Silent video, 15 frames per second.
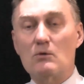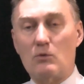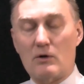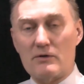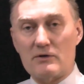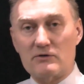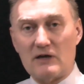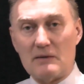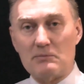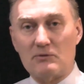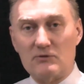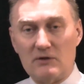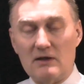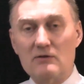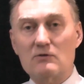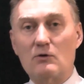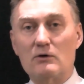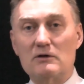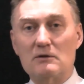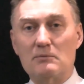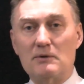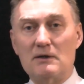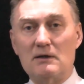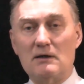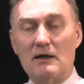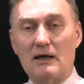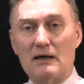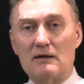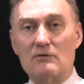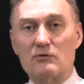what are the type of teeth going to be,
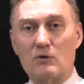and of